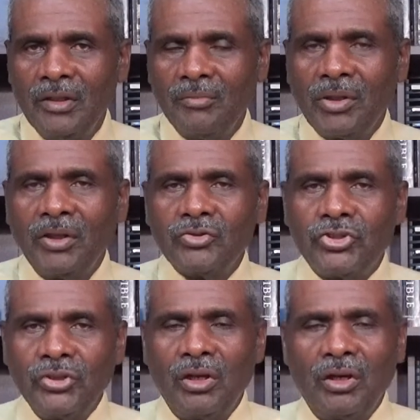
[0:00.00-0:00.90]
Because
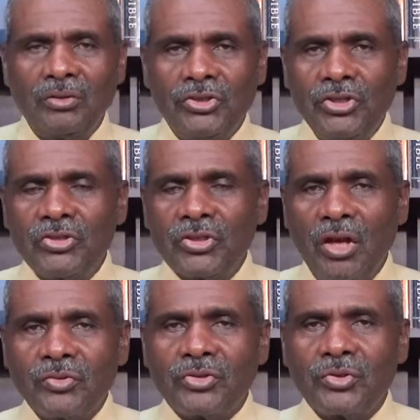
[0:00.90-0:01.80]
Jesus
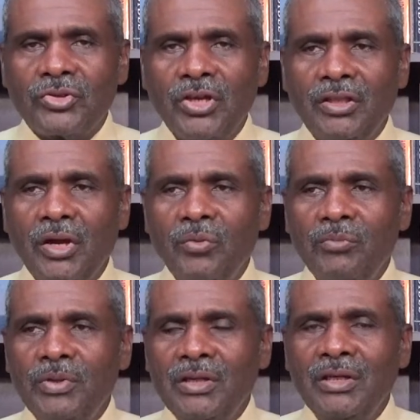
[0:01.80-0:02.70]
also said there will
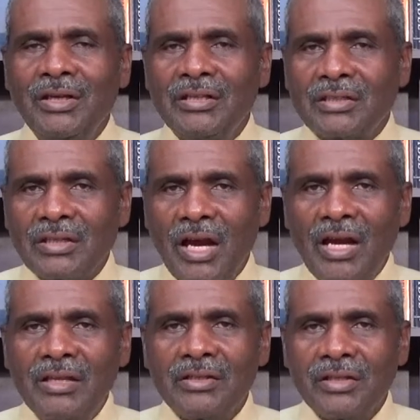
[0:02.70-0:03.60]
be
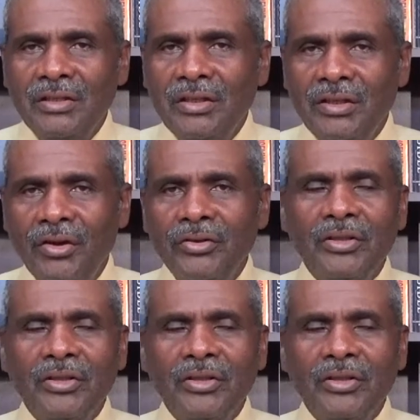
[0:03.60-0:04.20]
signs in the earth,